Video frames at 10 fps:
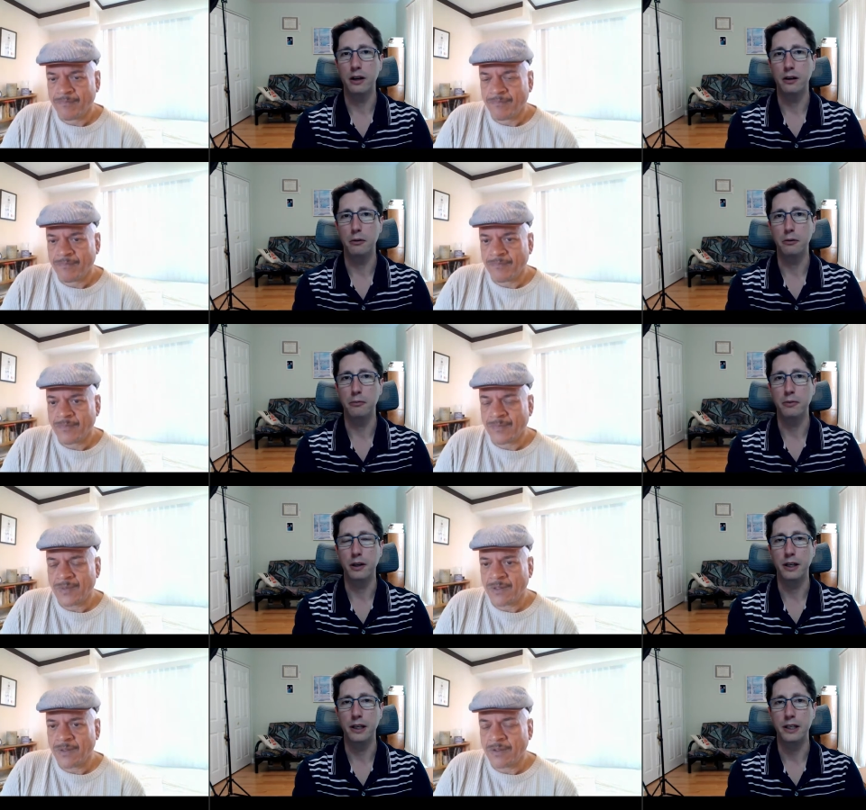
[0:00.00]
Speaker 1: Um, uh,
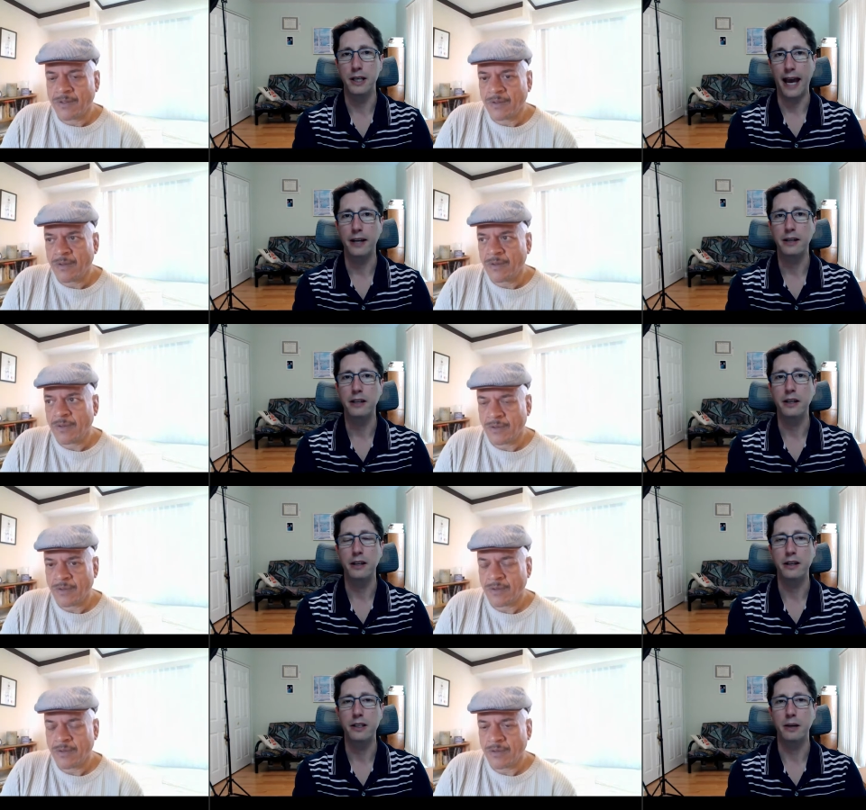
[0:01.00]
is acting
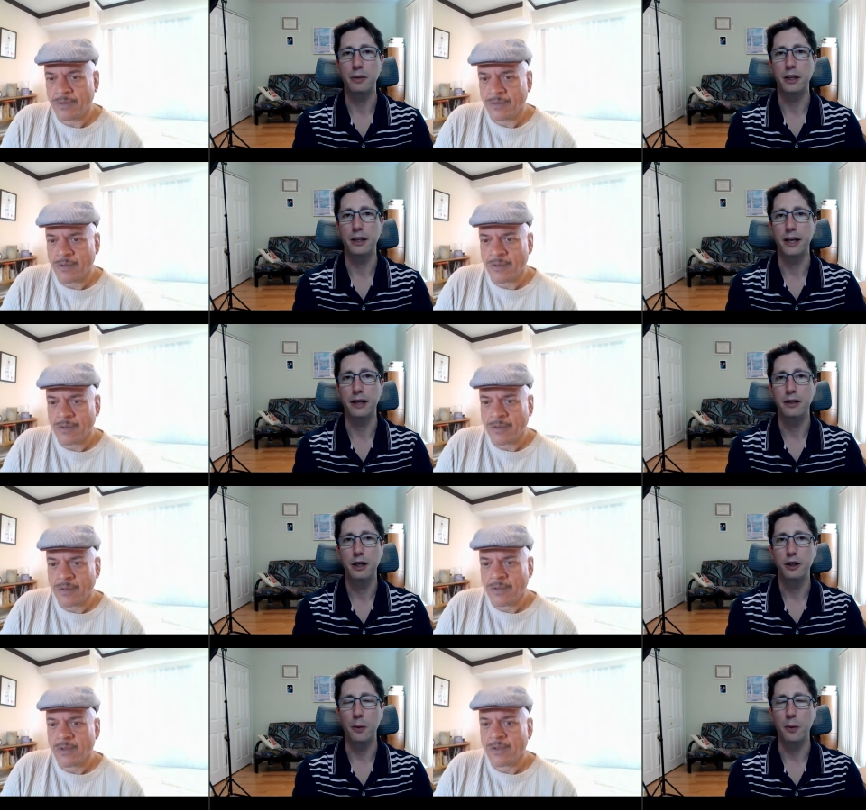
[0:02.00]
uh, something that
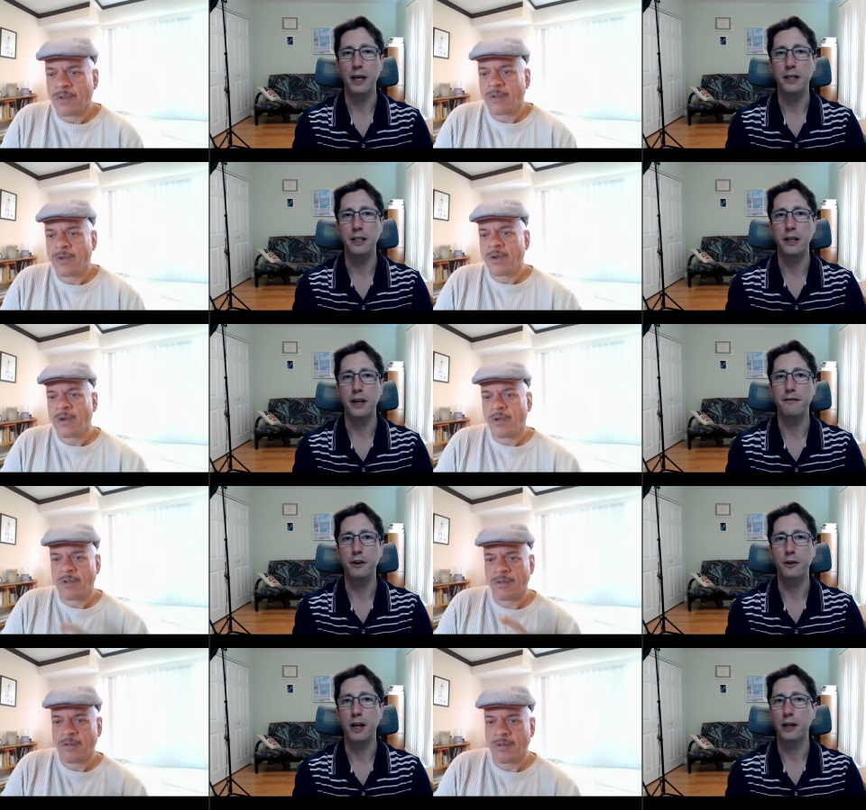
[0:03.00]
you know pays enough for
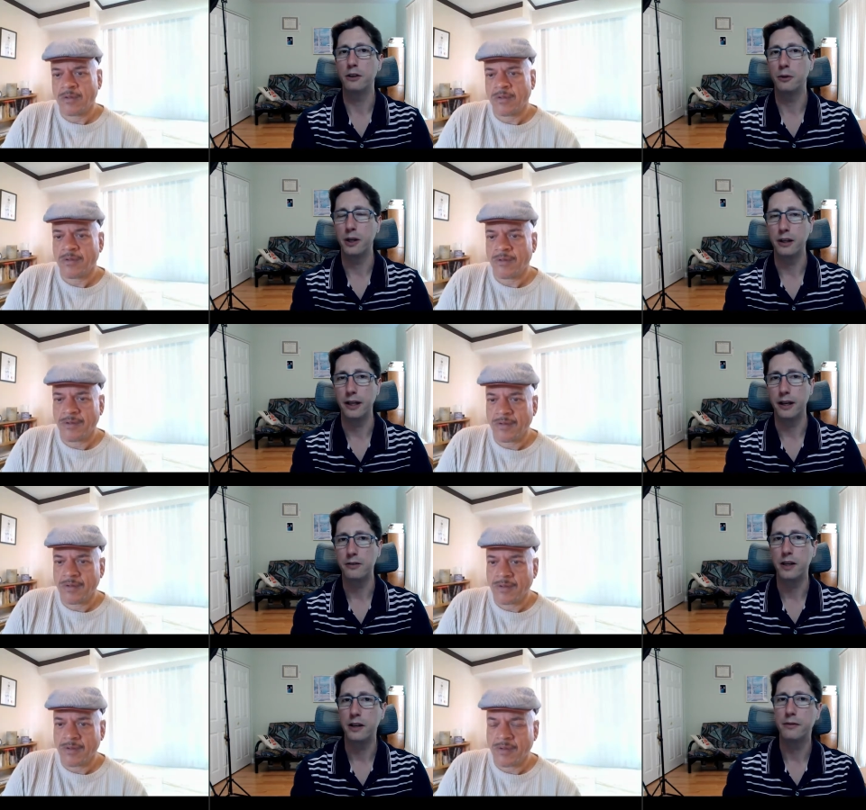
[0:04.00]
you not to do anything else
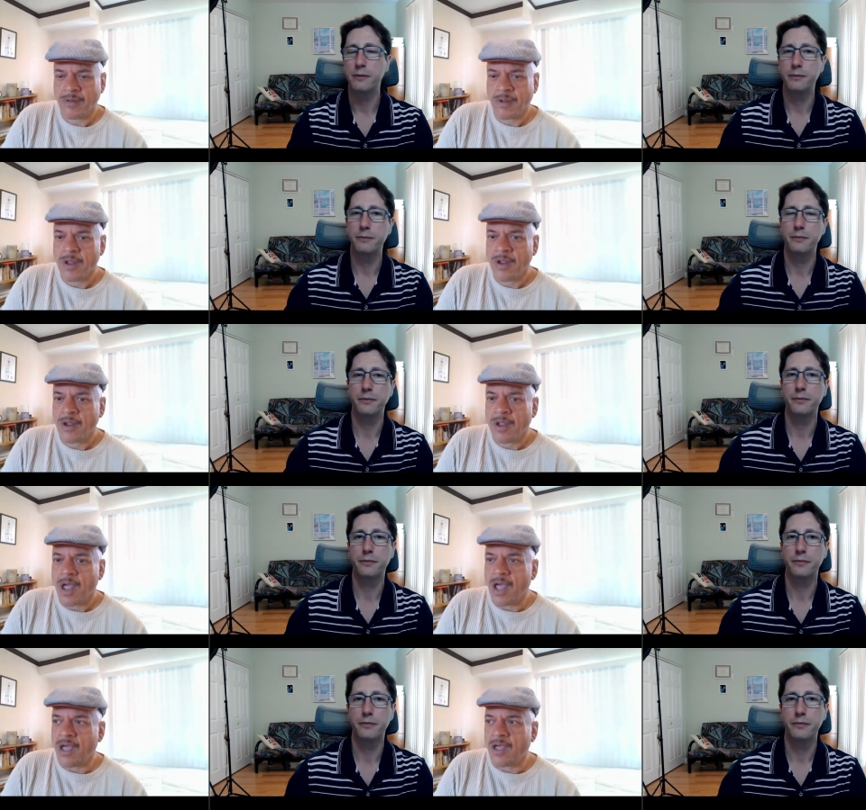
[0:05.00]
right now?
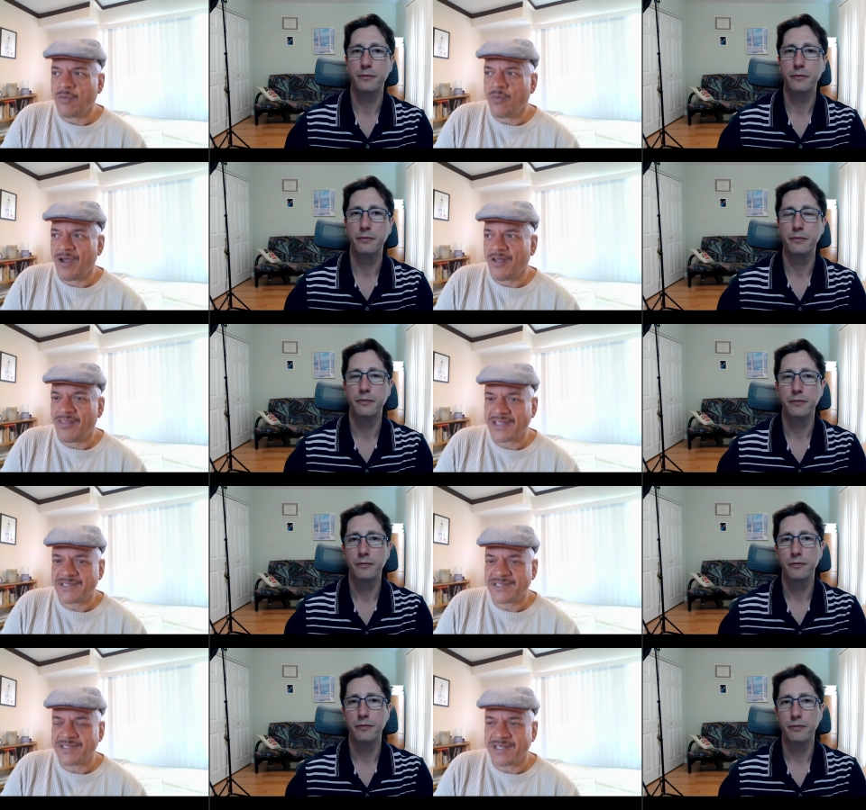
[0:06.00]
Speaker 2: Uh, well,
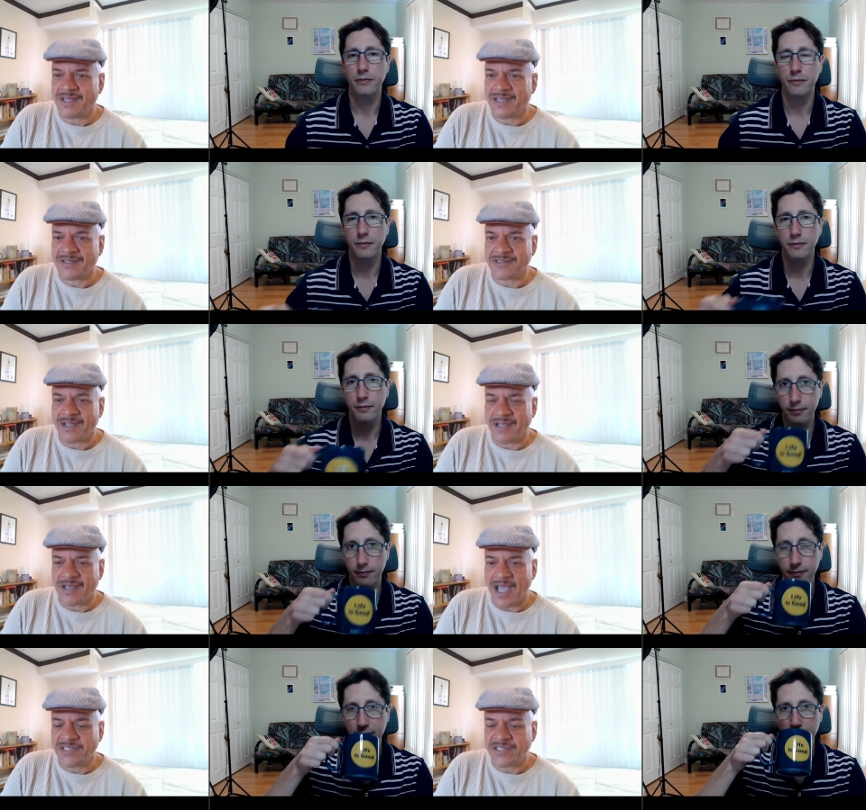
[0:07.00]
that's
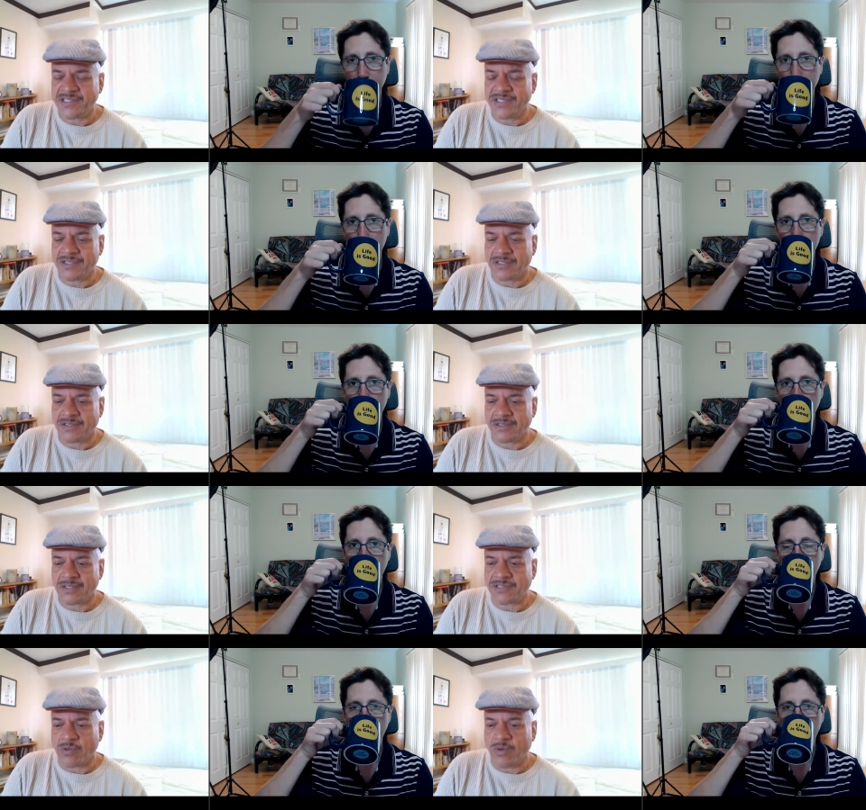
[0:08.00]
I still.
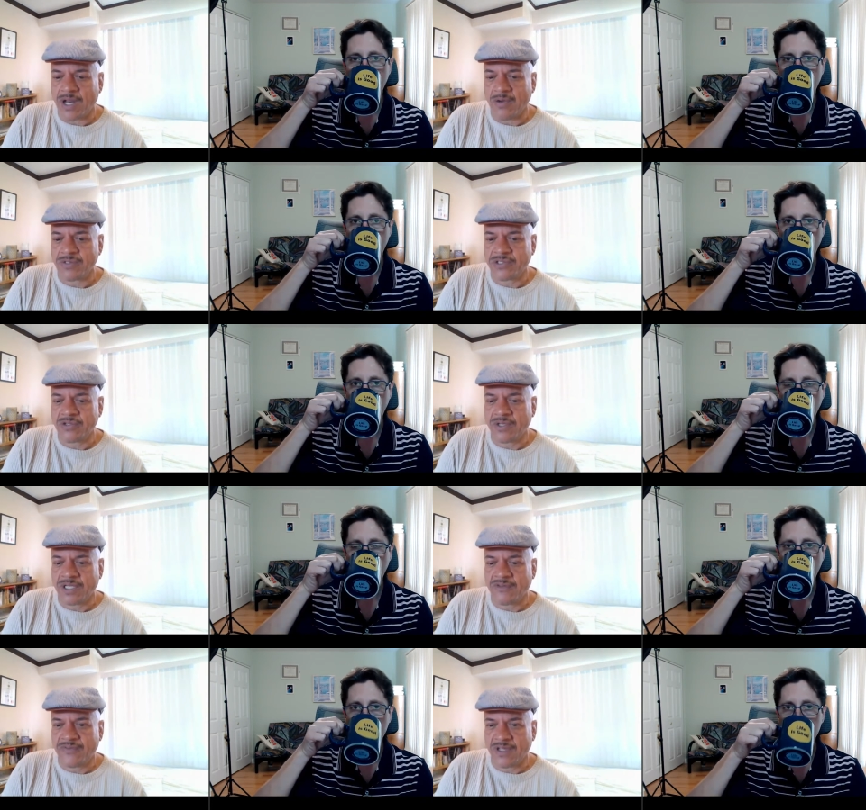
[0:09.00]
So what I was doing
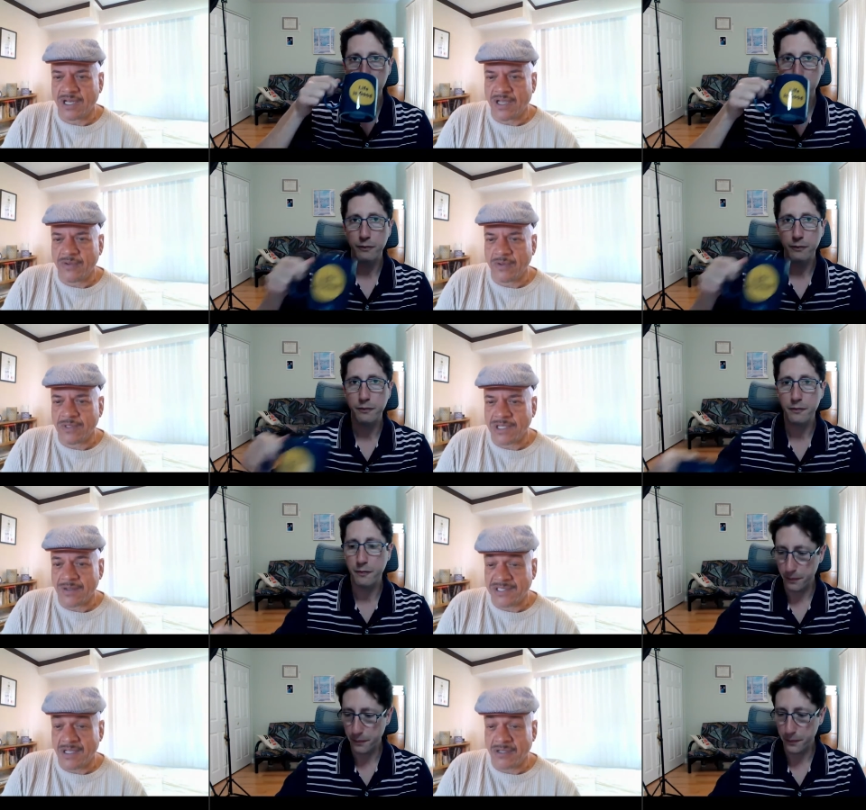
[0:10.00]
in Philadelphia was I
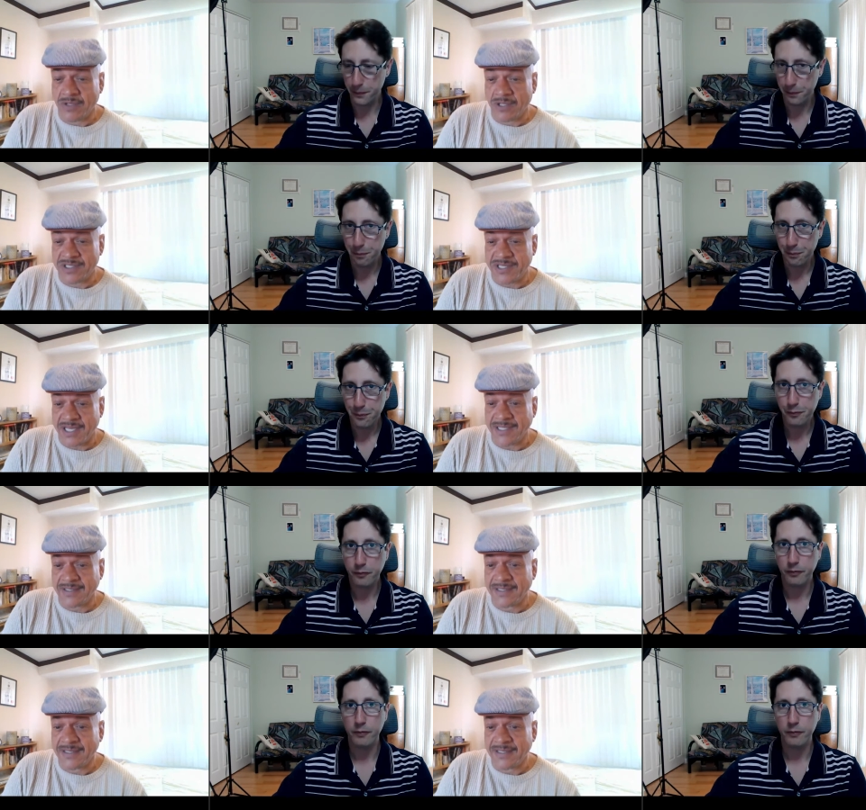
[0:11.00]
was selling real estate.